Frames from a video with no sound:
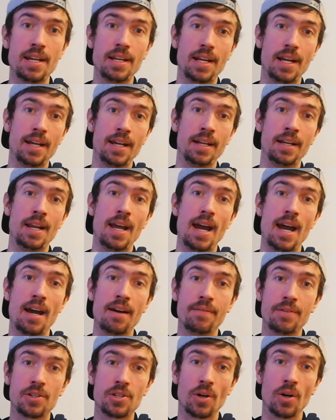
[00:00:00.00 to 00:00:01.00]
create an
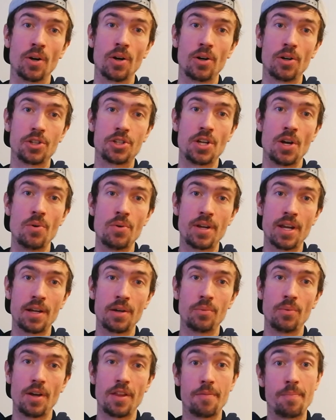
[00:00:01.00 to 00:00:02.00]
avatar
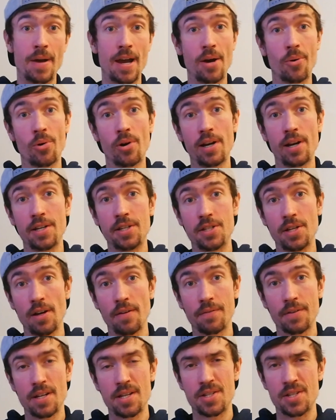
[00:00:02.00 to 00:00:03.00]
token with power and
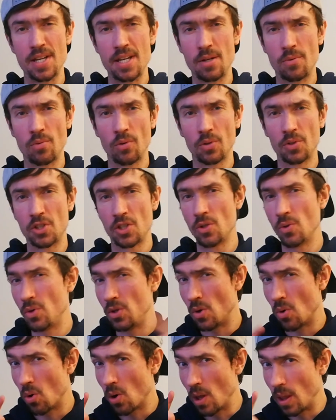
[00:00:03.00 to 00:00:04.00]
toughness equal
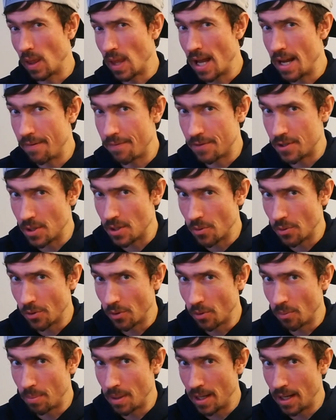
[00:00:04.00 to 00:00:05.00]
to your life
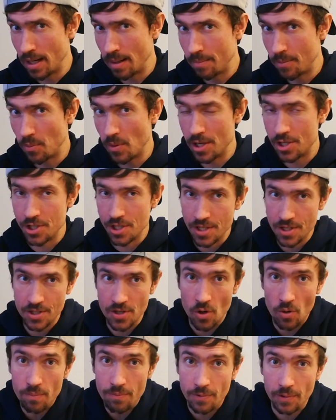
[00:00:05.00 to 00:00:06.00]
total, Bob, which
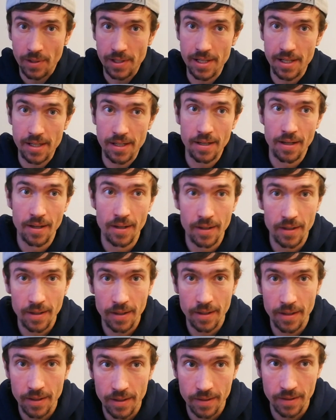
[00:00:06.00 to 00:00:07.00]
is hopefully
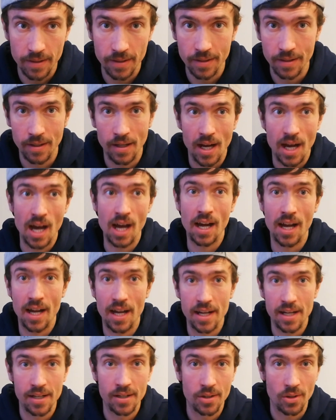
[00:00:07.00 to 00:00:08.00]

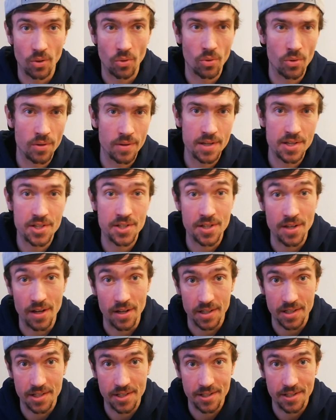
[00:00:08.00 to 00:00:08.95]
high, or this